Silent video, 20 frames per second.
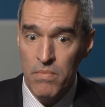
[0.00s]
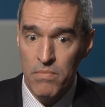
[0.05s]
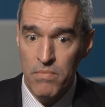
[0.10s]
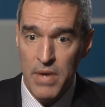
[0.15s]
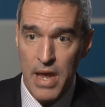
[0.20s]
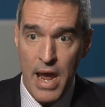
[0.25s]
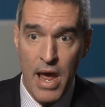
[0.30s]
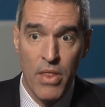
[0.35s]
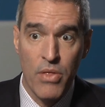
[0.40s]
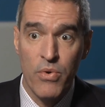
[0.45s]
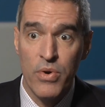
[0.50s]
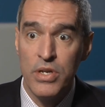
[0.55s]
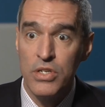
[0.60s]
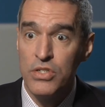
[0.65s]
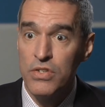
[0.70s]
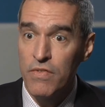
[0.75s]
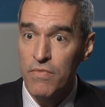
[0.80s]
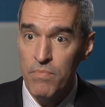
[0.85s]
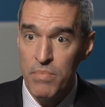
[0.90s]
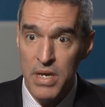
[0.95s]

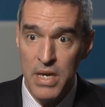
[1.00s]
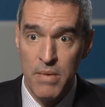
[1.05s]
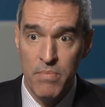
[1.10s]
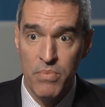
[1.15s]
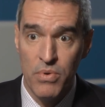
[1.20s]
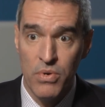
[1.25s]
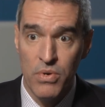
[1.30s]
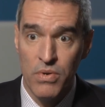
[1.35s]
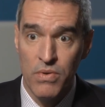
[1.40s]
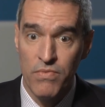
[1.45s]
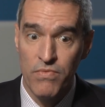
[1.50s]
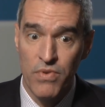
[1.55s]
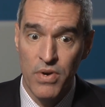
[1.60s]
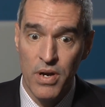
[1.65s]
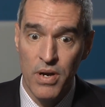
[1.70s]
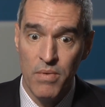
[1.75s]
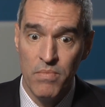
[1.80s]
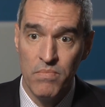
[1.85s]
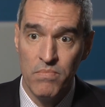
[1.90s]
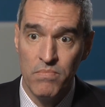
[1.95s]
gatherings of people
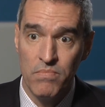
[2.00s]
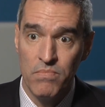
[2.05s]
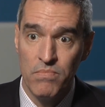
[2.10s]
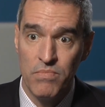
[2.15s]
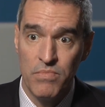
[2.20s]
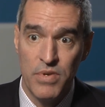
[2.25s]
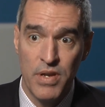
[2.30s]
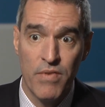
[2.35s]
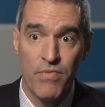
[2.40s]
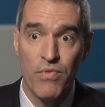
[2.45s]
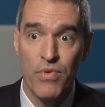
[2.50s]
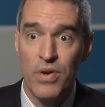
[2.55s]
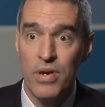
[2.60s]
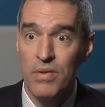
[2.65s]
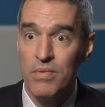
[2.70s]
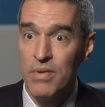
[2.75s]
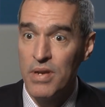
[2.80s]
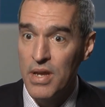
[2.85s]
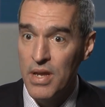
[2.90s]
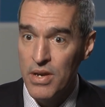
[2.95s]
from
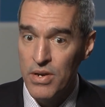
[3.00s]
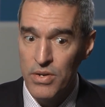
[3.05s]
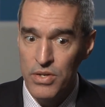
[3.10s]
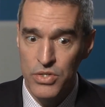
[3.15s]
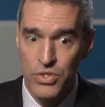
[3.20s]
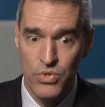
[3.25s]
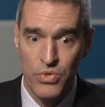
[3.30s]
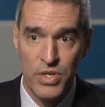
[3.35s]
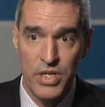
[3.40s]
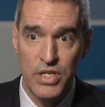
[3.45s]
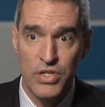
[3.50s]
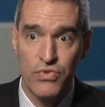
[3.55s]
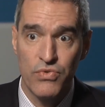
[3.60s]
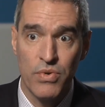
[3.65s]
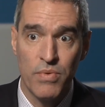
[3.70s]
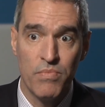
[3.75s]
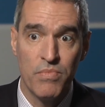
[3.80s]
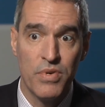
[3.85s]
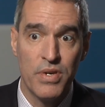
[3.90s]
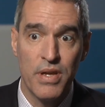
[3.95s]
different industries,
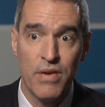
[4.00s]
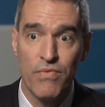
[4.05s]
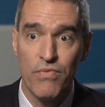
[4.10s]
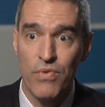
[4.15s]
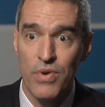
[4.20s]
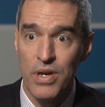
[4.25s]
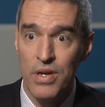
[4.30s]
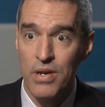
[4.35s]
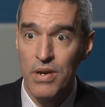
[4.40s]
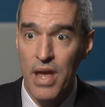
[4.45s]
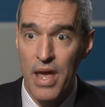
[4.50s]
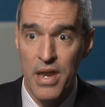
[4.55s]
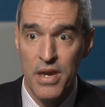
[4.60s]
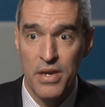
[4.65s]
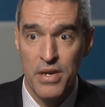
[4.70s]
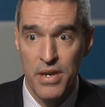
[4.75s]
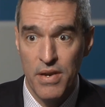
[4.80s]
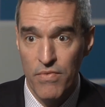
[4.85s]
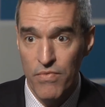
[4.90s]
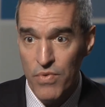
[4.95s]
from different,
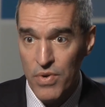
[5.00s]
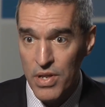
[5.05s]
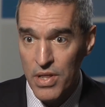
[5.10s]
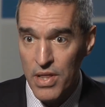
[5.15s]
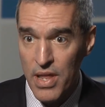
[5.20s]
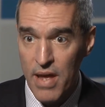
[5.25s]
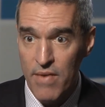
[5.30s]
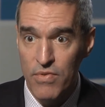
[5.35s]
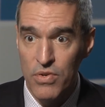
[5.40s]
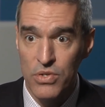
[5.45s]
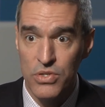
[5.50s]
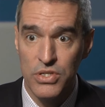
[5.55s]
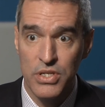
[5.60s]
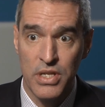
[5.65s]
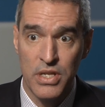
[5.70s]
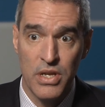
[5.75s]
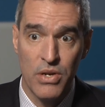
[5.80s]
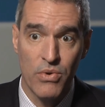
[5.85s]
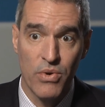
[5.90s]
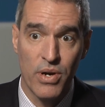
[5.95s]
at different levels
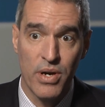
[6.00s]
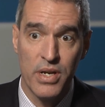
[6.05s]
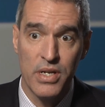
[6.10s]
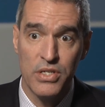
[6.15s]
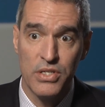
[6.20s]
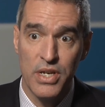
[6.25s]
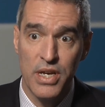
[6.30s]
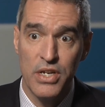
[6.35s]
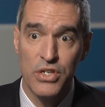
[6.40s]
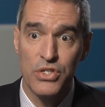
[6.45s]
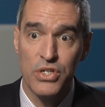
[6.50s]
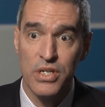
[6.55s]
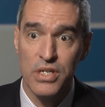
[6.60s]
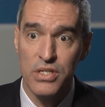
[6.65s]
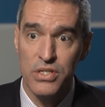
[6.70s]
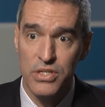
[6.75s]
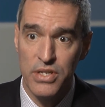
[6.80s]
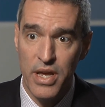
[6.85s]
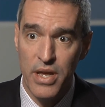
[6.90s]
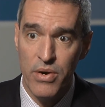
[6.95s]
in the organization,
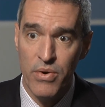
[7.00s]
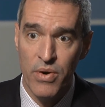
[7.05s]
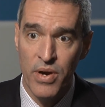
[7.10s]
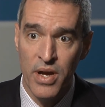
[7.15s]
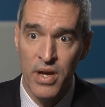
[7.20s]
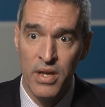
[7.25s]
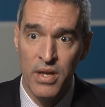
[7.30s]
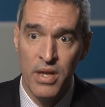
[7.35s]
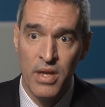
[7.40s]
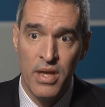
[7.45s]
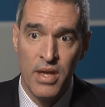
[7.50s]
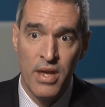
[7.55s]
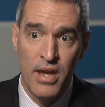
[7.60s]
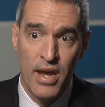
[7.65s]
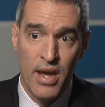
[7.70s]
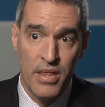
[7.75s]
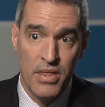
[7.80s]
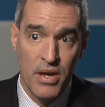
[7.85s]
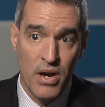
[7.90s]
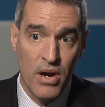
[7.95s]
et cetera.
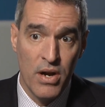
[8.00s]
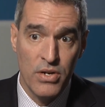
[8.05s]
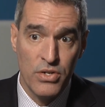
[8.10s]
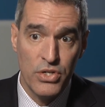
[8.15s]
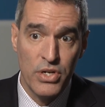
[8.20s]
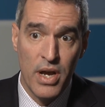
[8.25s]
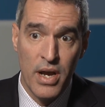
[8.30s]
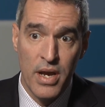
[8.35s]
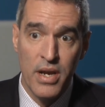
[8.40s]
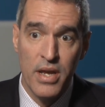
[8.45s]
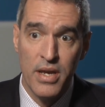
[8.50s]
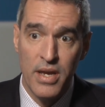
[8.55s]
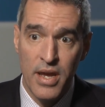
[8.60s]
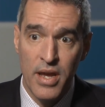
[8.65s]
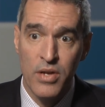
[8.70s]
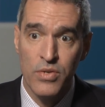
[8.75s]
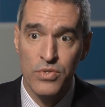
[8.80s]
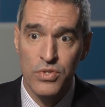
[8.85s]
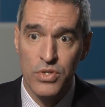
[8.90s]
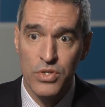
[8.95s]
At our China
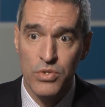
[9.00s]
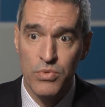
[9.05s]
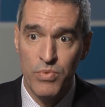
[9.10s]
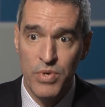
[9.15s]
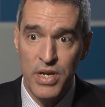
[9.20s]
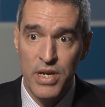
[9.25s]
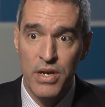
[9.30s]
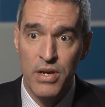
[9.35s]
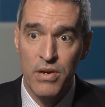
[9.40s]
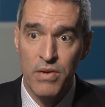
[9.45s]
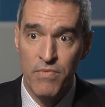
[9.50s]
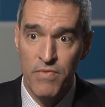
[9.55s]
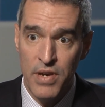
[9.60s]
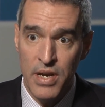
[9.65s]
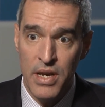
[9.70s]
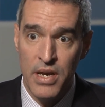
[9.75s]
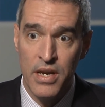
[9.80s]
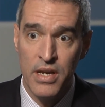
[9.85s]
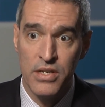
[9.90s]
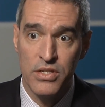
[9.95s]
Councils, we
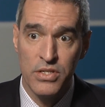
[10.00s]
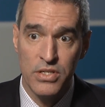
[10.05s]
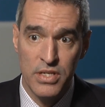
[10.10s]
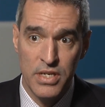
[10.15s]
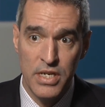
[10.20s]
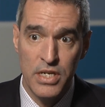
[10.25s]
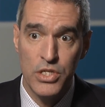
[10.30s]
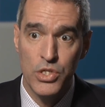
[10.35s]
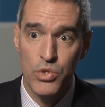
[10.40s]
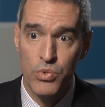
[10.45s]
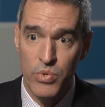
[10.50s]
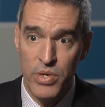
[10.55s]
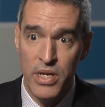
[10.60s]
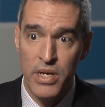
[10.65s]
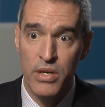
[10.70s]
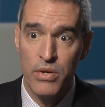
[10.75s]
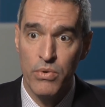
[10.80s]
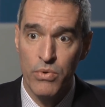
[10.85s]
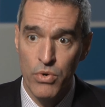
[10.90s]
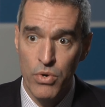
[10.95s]
convene a
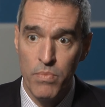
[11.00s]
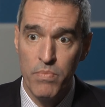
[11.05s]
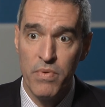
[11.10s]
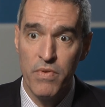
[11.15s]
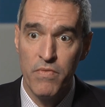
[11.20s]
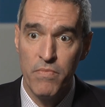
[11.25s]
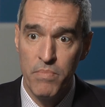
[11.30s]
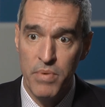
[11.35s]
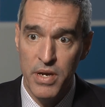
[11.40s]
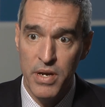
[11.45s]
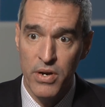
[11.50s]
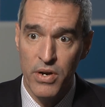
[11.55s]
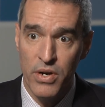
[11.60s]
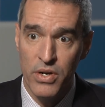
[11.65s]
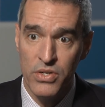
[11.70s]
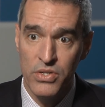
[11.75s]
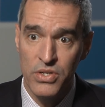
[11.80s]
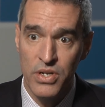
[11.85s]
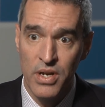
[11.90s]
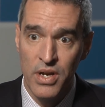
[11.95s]
C-suite group of
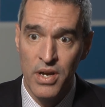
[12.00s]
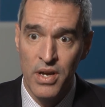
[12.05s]
peers